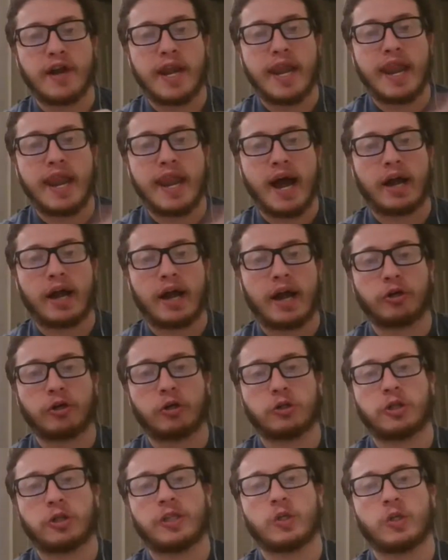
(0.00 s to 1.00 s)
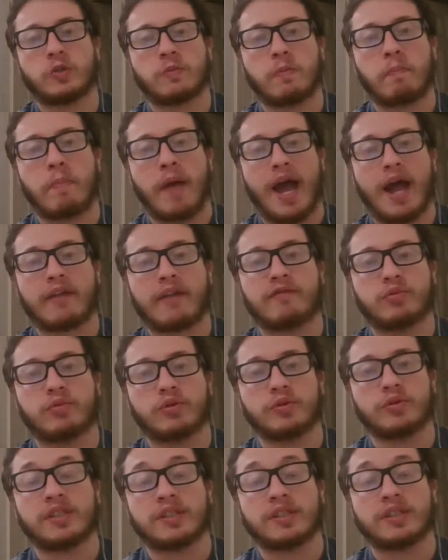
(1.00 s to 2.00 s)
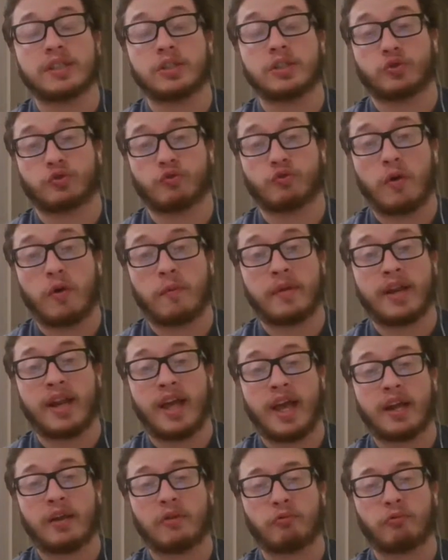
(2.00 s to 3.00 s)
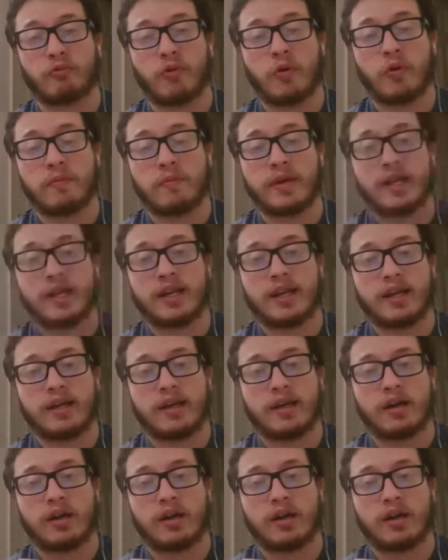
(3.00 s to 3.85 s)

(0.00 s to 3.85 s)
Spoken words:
I have not heard these bad of boos since Roman. And Roman...